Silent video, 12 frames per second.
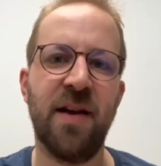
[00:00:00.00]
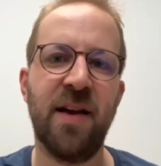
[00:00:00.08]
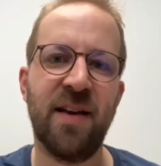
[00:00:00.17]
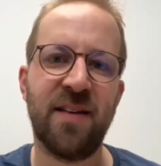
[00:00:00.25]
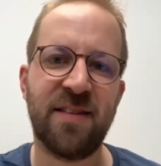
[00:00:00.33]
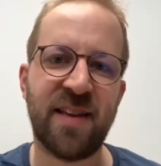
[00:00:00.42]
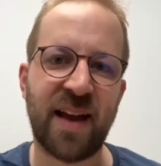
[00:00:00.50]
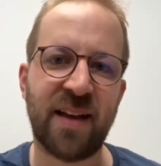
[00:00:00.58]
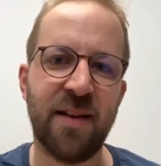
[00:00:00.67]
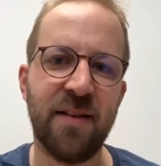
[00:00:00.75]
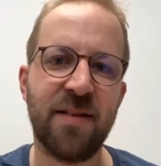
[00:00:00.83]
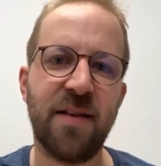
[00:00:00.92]

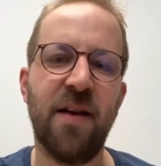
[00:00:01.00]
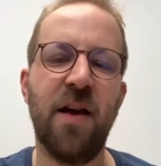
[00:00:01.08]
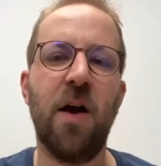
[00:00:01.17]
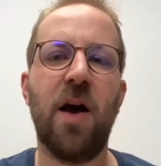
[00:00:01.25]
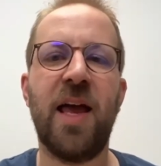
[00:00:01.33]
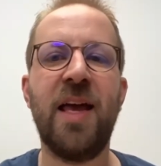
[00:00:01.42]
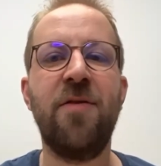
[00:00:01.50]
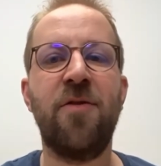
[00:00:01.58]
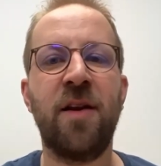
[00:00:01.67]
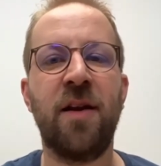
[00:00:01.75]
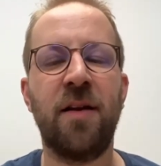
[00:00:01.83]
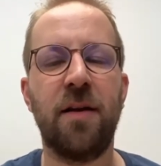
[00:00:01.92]
Second,
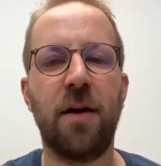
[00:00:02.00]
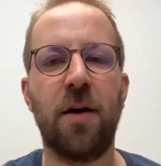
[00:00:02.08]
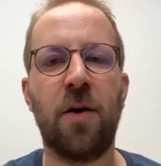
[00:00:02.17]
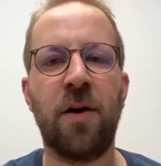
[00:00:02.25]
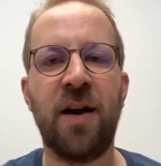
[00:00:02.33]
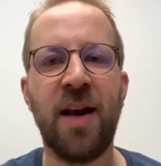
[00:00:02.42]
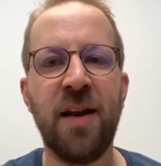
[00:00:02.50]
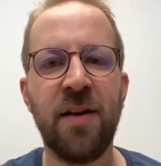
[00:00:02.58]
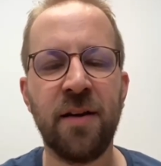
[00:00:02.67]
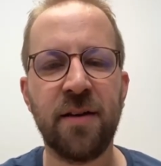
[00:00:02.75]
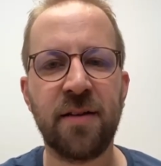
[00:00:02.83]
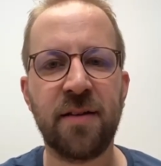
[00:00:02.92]
even on
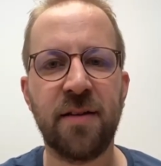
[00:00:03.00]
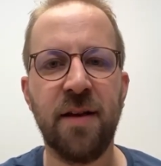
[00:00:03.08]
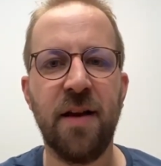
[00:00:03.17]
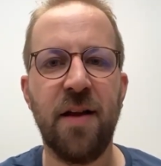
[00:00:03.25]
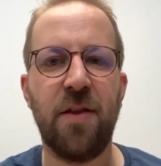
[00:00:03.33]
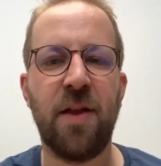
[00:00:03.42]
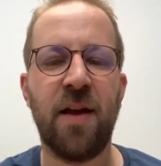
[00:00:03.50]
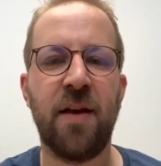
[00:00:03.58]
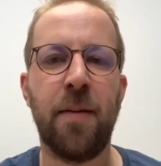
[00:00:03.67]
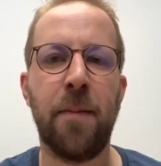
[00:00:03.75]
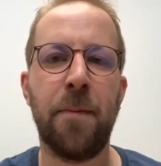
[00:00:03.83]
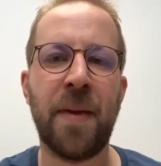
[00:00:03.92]
Linux,
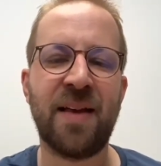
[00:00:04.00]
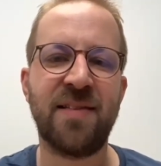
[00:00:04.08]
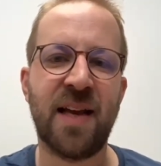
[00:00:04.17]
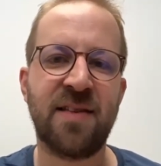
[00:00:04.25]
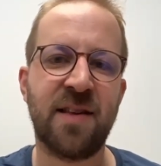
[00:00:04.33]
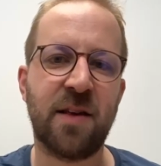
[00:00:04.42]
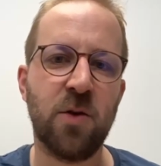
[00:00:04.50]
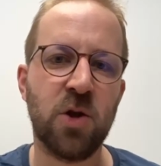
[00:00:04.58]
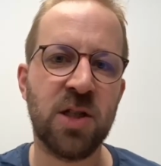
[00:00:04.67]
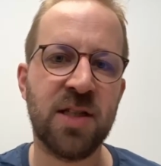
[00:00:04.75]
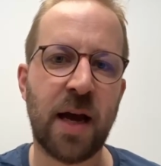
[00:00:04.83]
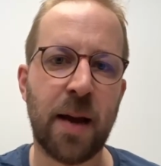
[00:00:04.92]
the max
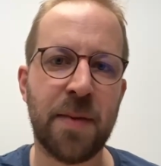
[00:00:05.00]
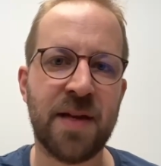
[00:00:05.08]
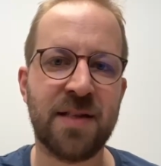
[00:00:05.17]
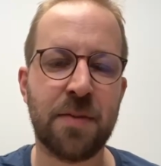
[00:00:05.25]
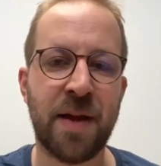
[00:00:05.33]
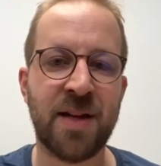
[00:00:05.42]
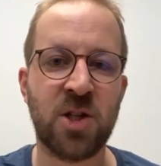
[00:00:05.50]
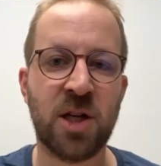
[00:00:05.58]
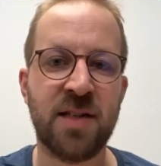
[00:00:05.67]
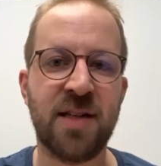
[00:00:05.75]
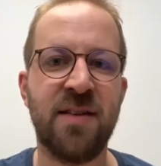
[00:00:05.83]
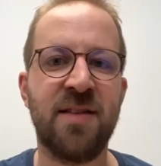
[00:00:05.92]
execution time is
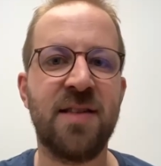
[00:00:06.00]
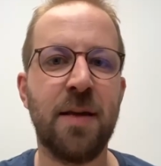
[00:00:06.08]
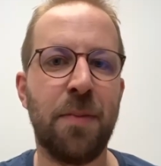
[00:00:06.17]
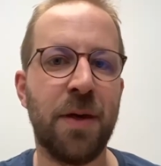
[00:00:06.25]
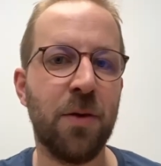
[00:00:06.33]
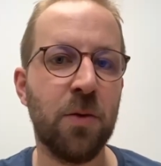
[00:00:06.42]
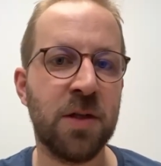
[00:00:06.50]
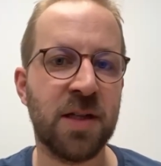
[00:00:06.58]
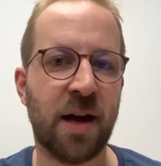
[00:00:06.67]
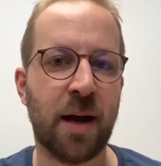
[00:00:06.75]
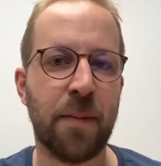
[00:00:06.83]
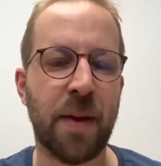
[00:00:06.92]
measured in CPU
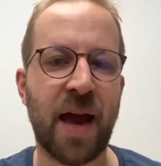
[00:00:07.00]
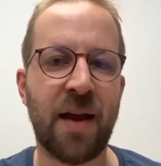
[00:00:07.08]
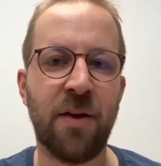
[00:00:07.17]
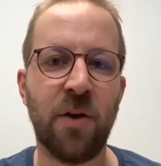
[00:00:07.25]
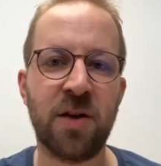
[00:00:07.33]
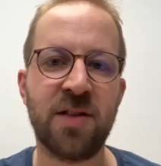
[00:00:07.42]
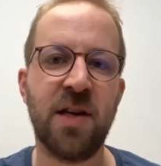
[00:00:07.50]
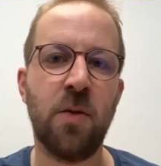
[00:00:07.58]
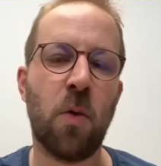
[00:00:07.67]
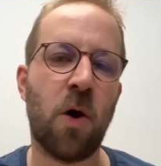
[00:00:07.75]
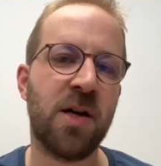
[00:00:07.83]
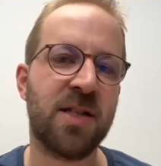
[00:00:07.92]
time and not in
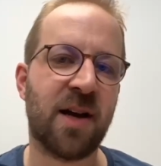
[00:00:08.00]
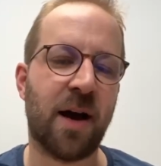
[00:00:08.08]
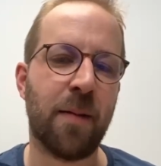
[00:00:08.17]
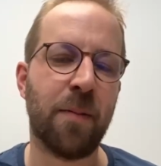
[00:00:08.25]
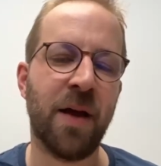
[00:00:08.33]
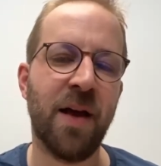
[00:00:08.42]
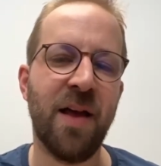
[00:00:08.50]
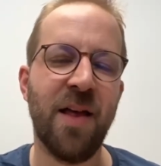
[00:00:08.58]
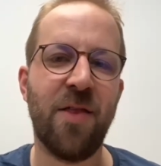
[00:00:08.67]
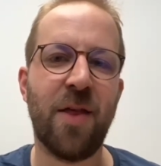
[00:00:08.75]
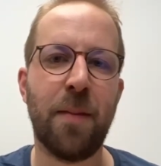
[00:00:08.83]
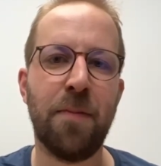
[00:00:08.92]
wall time.
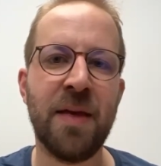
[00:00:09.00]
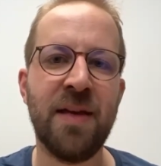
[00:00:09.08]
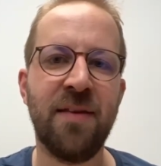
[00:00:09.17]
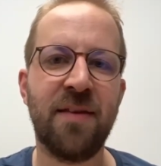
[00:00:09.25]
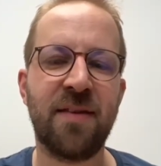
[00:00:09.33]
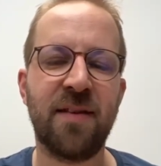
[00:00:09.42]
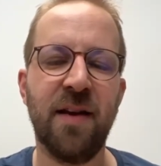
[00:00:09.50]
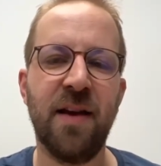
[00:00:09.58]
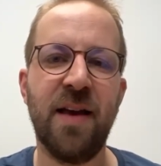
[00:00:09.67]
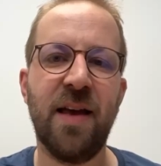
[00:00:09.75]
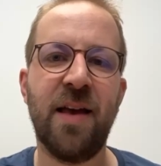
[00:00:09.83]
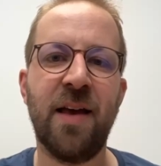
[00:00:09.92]
That means
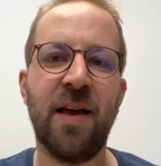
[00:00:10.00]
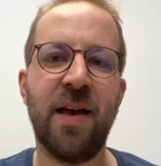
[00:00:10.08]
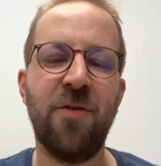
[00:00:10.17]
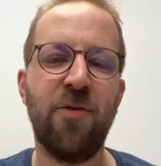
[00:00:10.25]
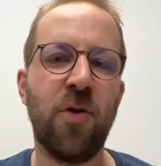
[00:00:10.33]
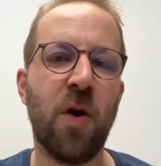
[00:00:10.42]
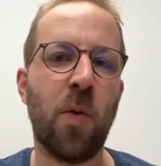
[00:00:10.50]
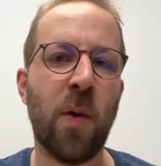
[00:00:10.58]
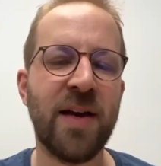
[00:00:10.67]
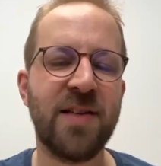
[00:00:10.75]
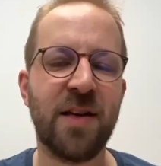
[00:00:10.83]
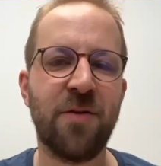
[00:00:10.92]
if you're
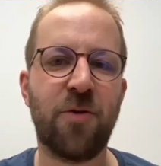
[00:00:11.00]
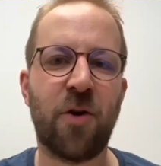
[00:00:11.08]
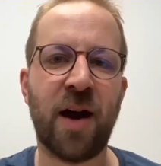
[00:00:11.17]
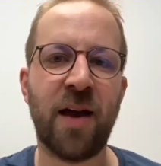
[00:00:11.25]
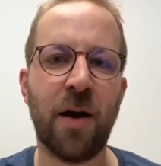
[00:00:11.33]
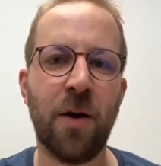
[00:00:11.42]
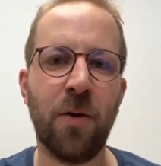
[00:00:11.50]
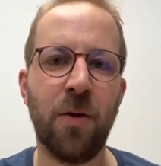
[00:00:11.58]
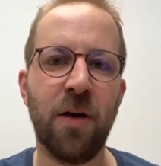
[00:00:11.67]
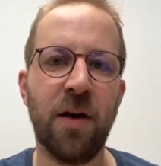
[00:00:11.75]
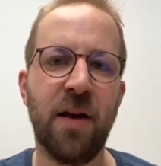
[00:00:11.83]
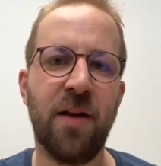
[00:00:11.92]
waiting for
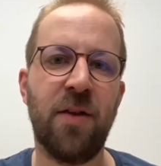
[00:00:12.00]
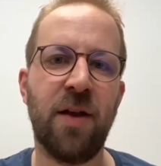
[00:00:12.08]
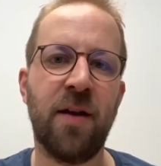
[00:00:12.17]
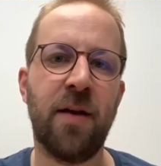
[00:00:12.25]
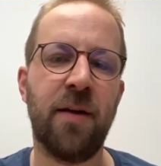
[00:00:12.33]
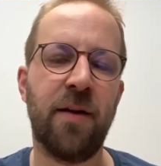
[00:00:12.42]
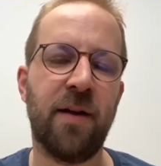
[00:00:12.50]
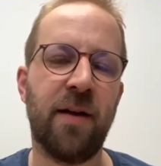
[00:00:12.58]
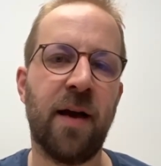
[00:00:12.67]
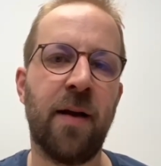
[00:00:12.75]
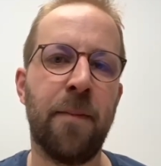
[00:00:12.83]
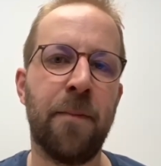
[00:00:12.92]
I/O, the
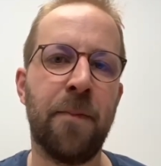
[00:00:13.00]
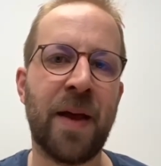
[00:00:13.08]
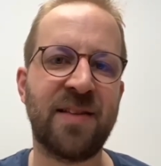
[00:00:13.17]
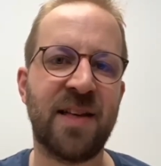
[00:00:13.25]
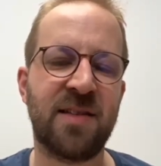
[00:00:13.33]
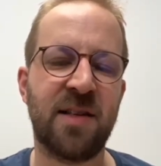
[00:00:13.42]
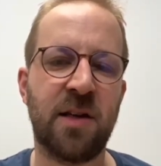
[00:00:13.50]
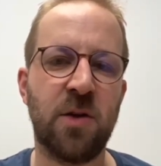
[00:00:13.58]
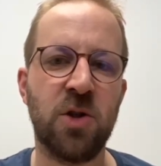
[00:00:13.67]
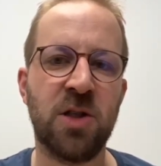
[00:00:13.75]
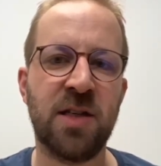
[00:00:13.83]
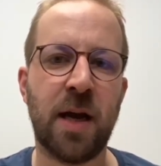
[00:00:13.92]
max
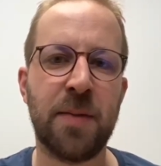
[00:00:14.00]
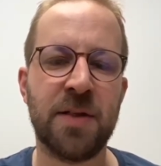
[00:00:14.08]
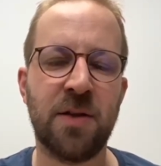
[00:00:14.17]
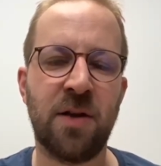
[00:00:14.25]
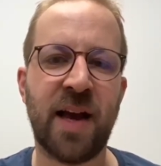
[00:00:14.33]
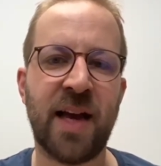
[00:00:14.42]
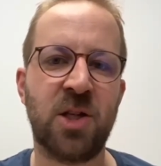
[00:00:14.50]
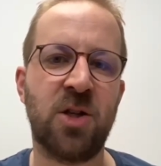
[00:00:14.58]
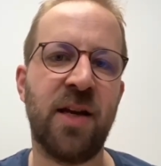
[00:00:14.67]
execution time is not actually